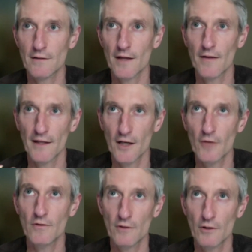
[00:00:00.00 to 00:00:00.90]
that they
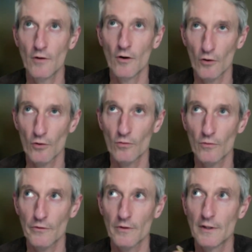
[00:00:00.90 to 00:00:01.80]
don't do on
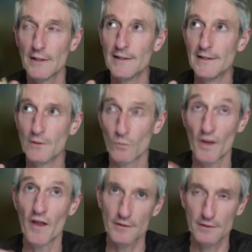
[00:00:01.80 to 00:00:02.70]
calls with
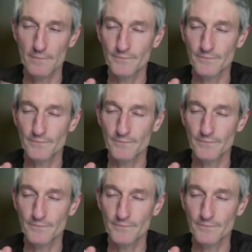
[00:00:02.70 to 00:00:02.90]
us.